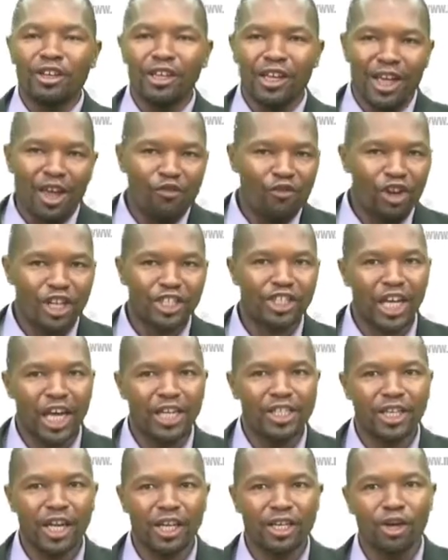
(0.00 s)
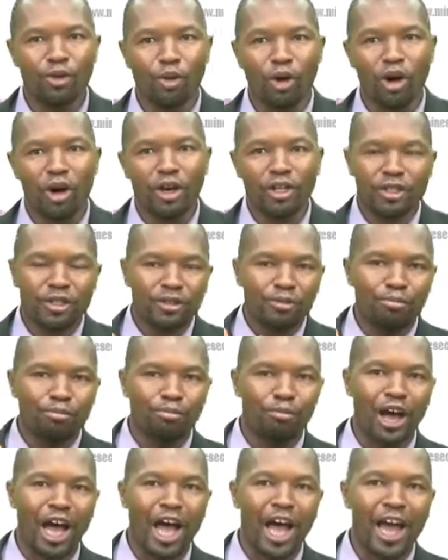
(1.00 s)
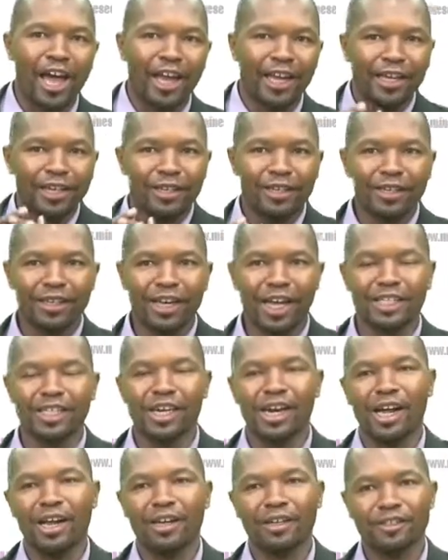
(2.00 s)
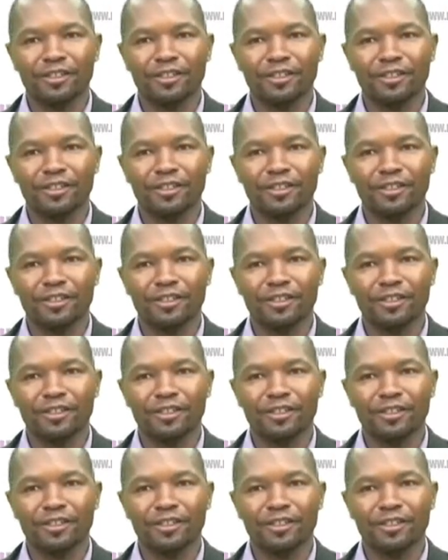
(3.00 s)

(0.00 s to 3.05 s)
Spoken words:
emphasize that it was bilateral.